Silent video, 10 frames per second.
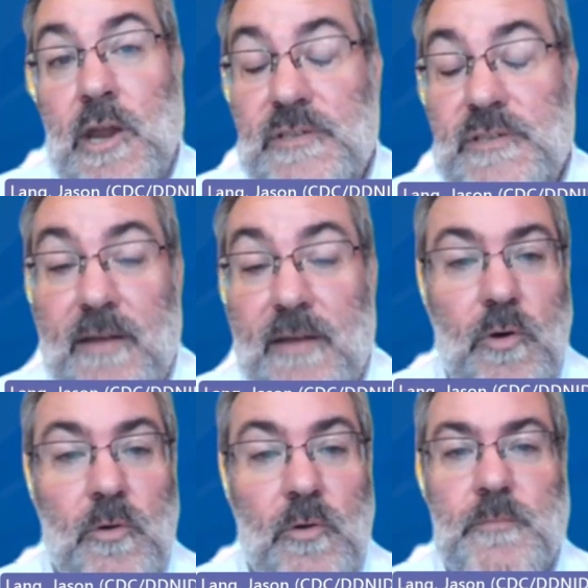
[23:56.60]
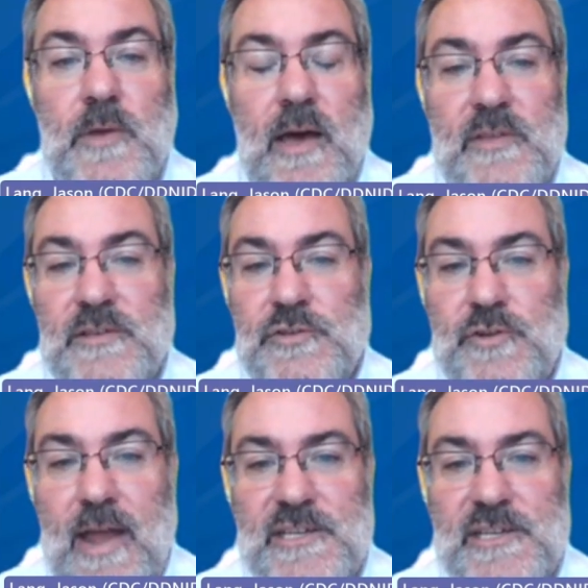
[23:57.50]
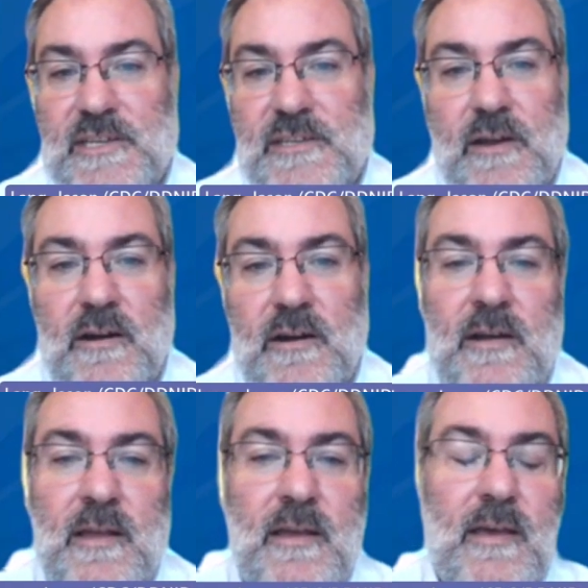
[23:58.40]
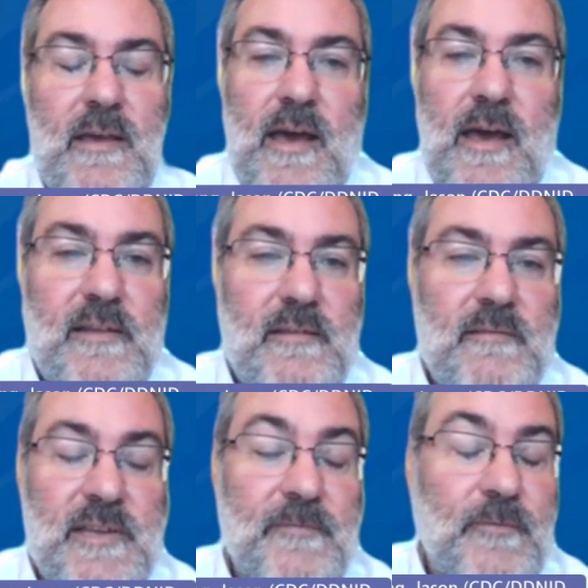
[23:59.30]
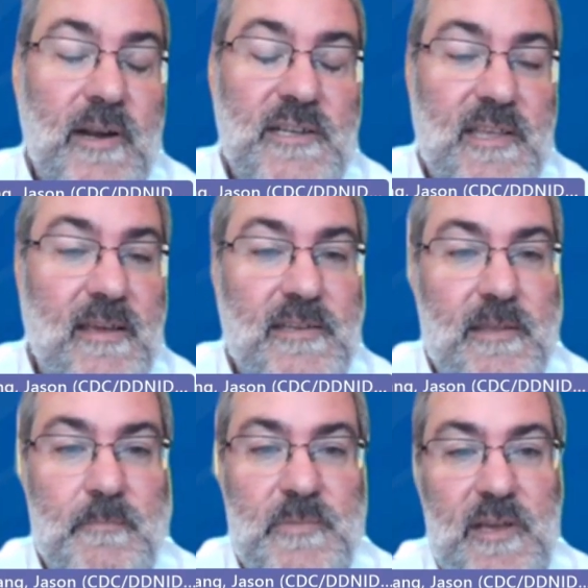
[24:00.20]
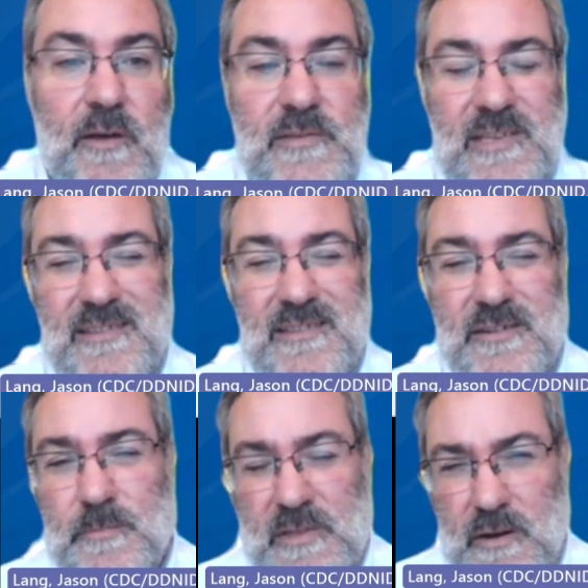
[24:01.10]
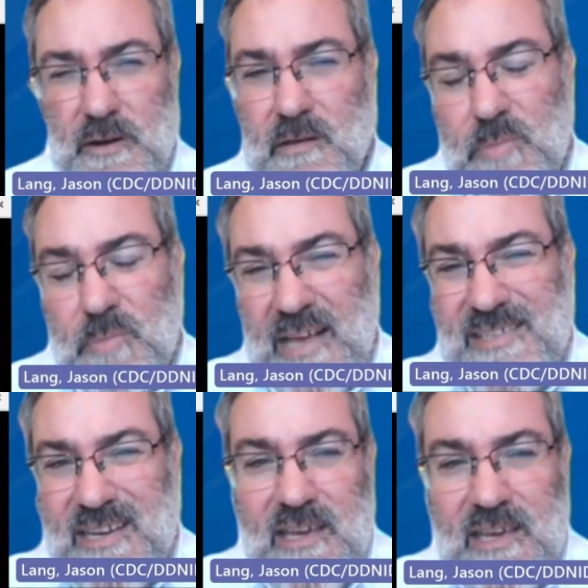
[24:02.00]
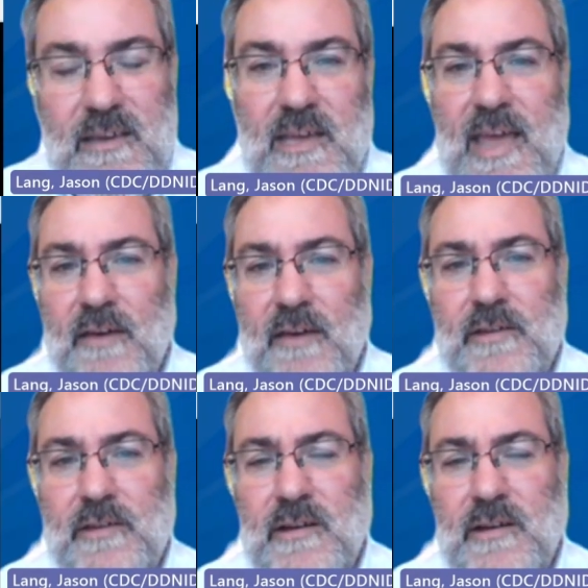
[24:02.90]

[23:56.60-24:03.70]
Several of the strategies are differentiates themselves in terms of their complexity and how they're